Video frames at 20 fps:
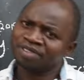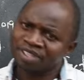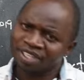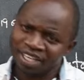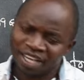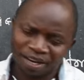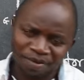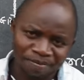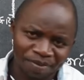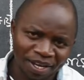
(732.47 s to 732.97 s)

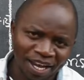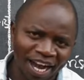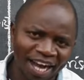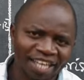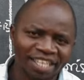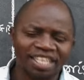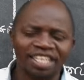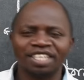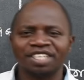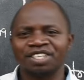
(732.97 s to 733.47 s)
can be
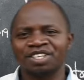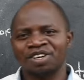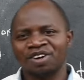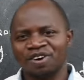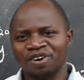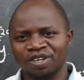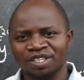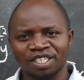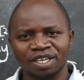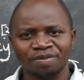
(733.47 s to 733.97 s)
added
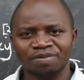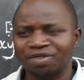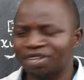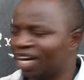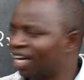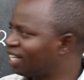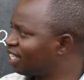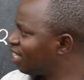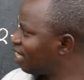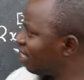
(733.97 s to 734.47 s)
or
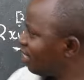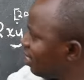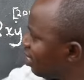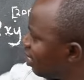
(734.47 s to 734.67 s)
subtracted.